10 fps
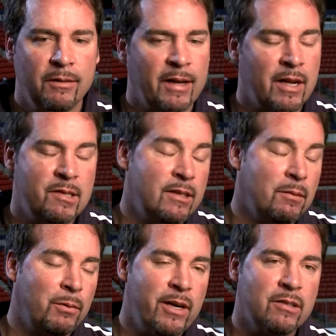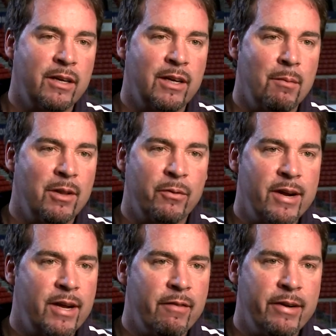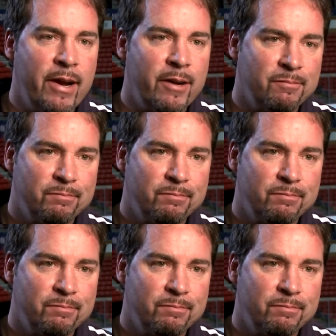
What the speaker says: like I said, the players like coming to the rink every day.